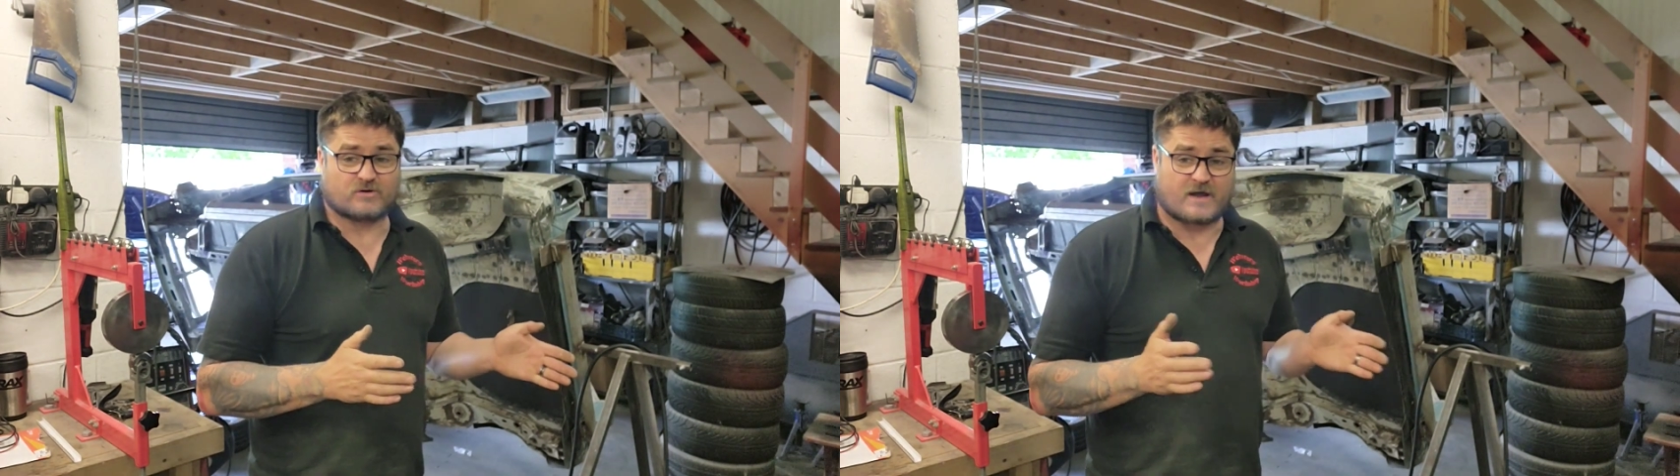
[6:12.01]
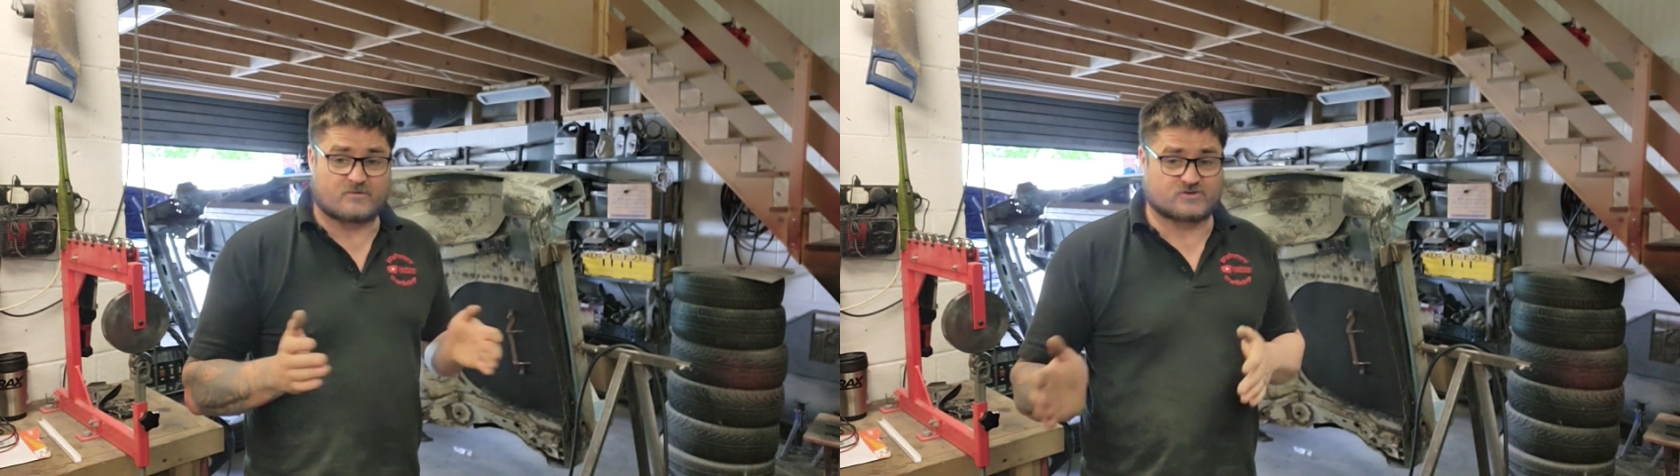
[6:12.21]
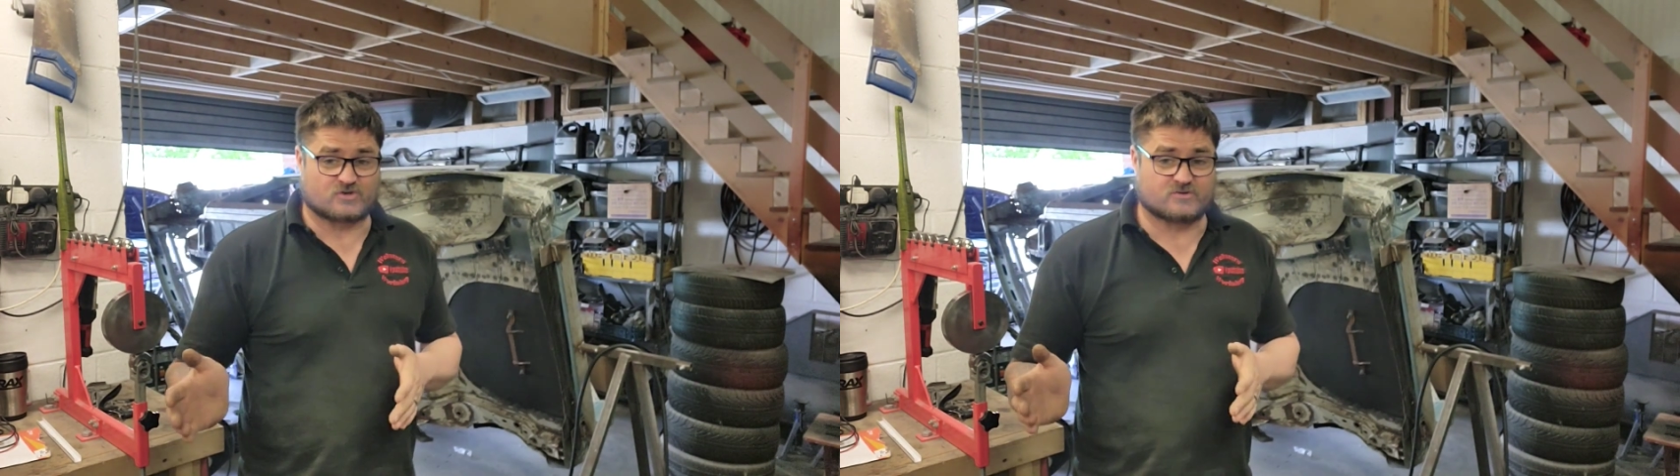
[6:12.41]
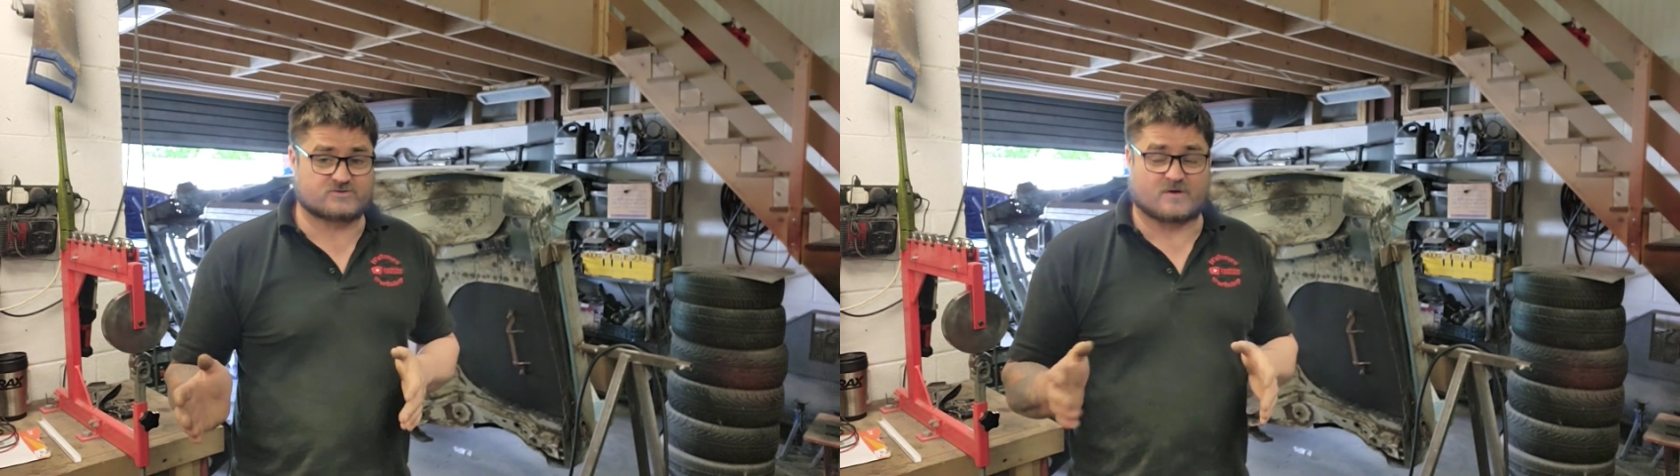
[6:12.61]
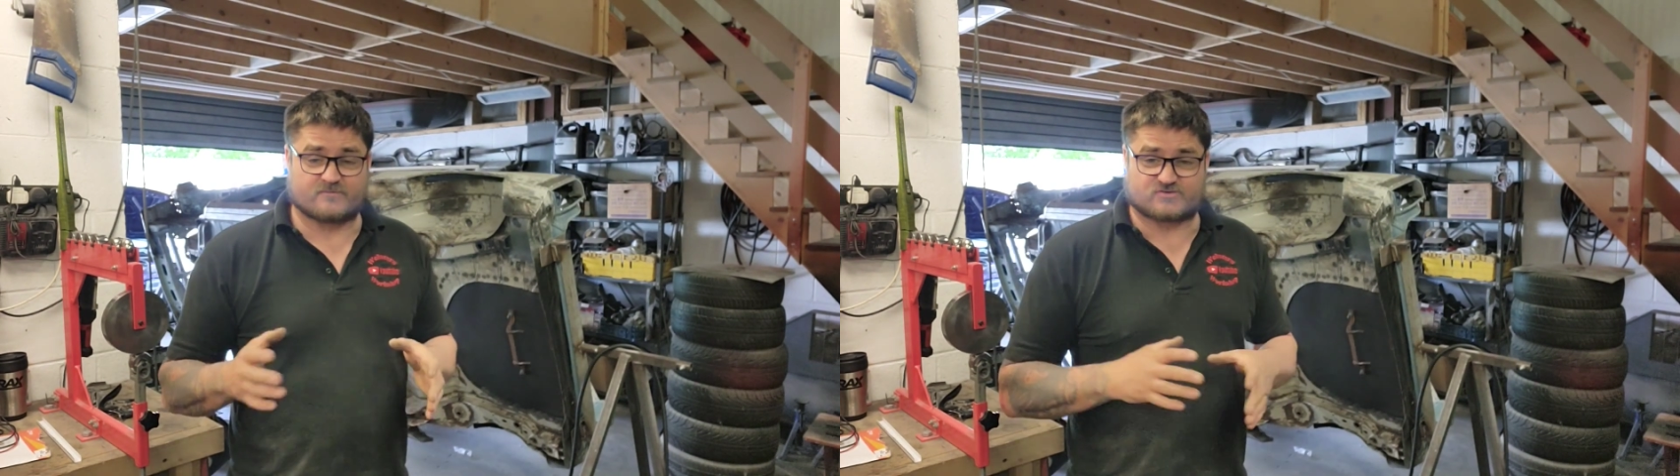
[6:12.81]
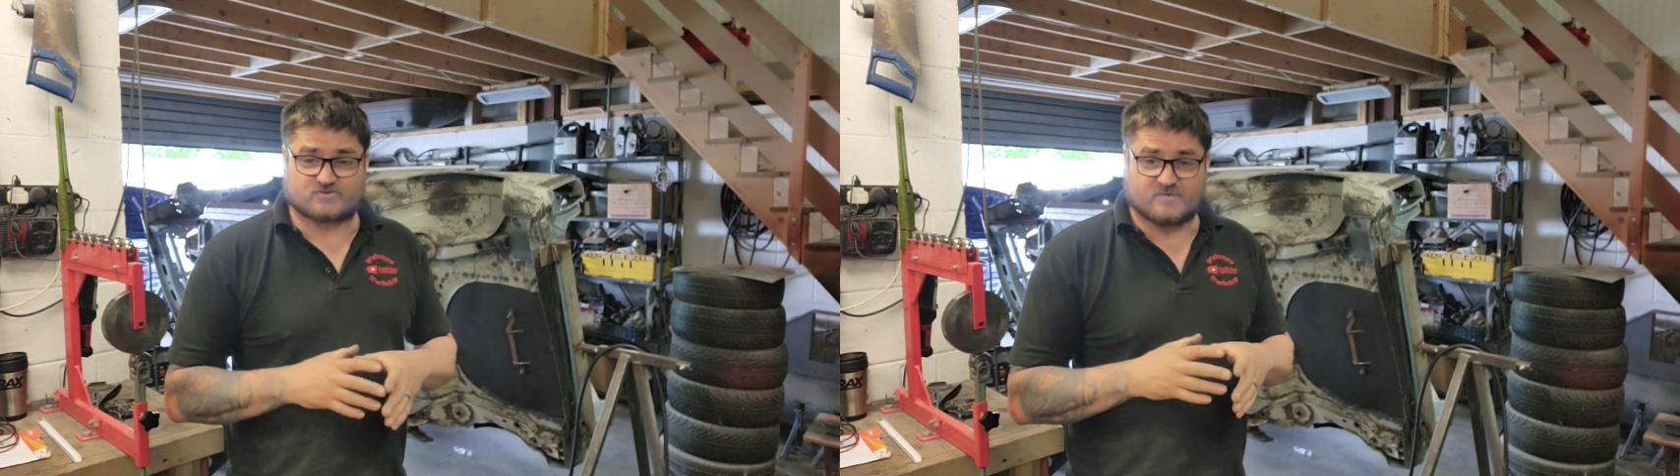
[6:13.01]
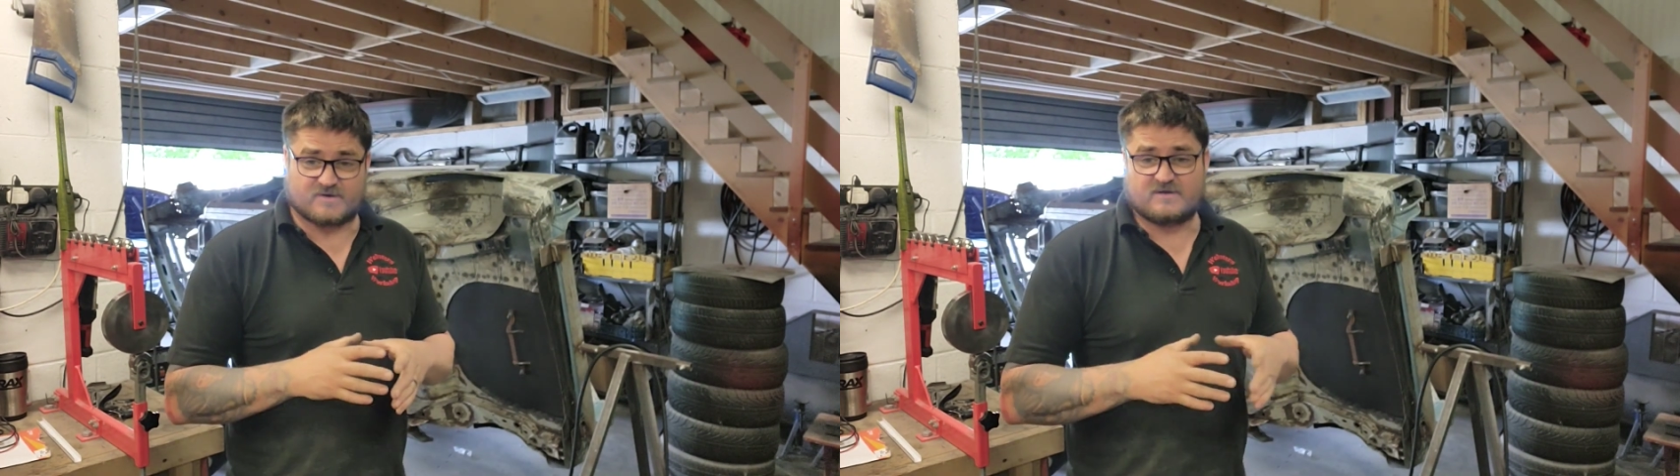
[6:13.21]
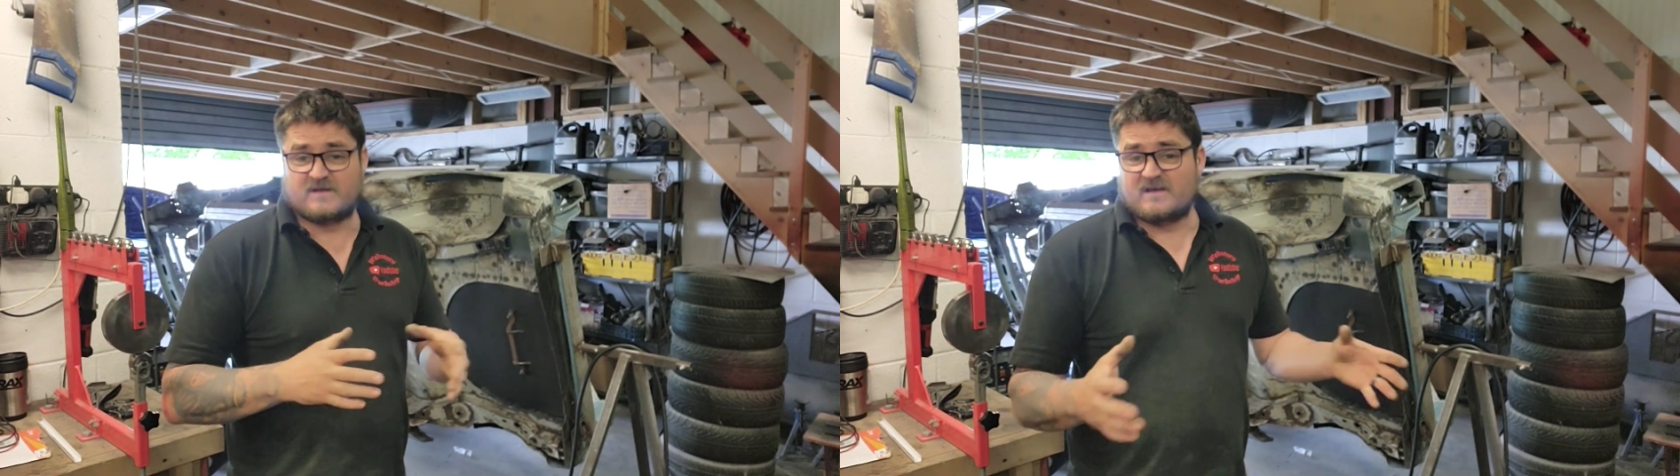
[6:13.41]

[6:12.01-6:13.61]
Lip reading: how to do it, so I'm presuming